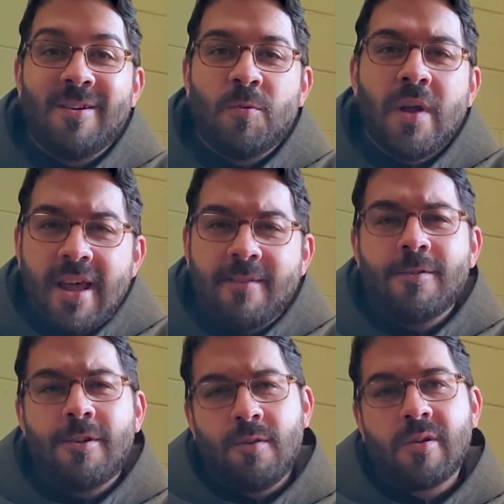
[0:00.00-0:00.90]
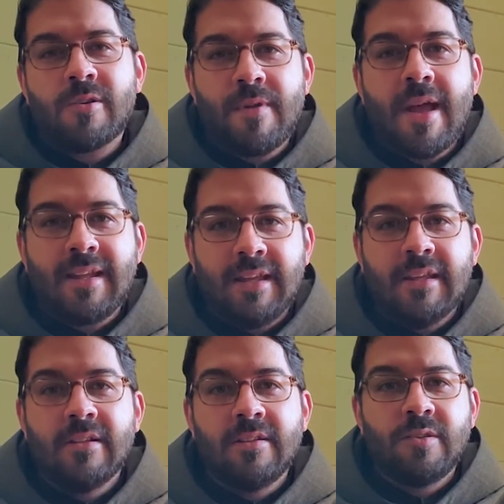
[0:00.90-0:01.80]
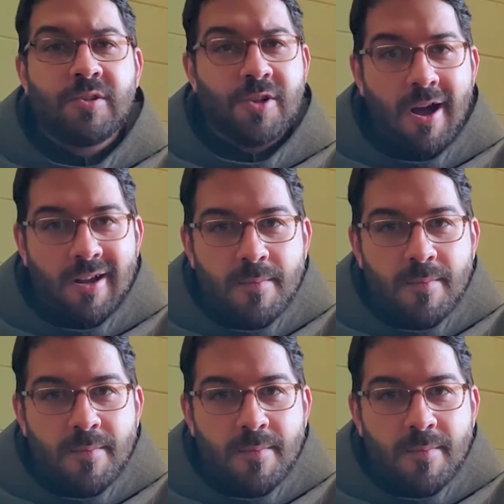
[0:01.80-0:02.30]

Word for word: Whenever you're ready to talk